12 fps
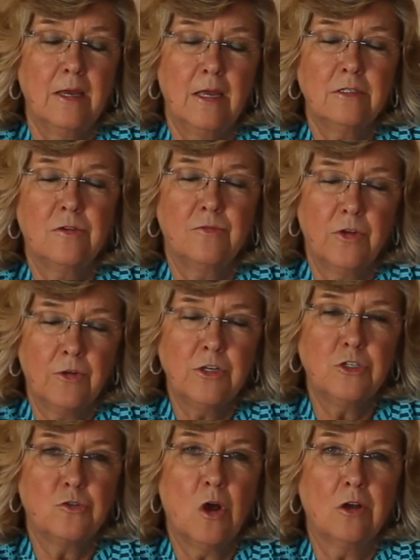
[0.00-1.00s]
It's a very
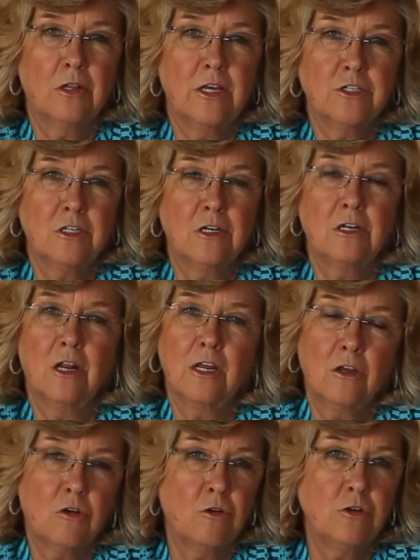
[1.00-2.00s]
strong lesson, and I
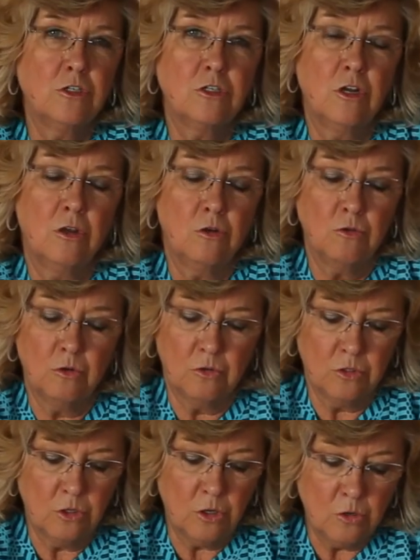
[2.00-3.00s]
encourage you
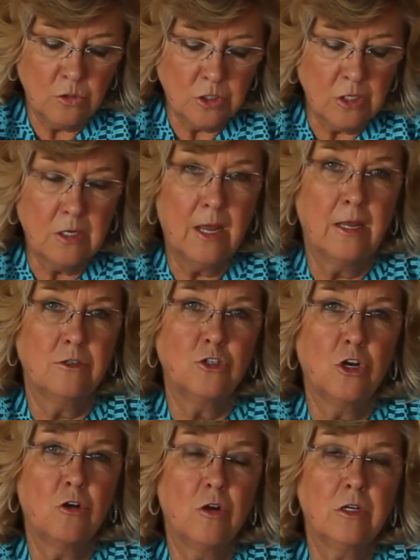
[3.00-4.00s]
to use it and
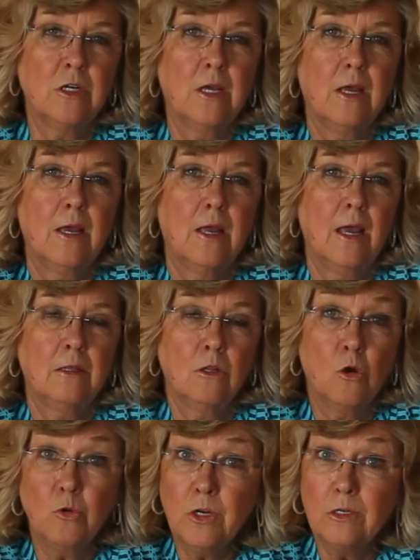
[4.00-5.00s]
share it and
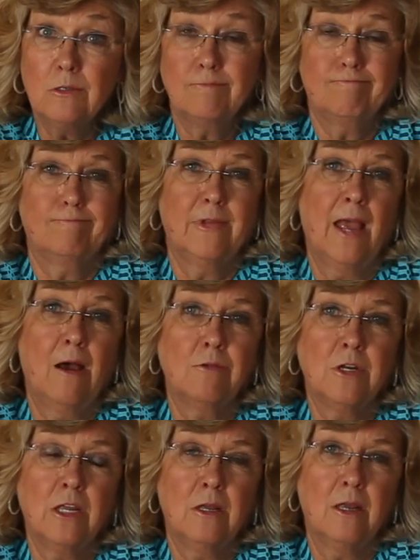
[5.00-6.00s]
loan it
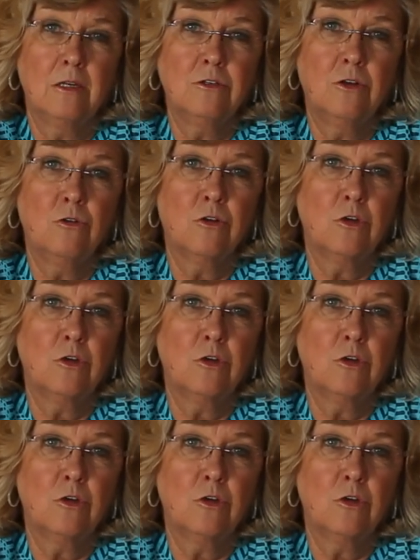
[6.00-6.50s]
out into your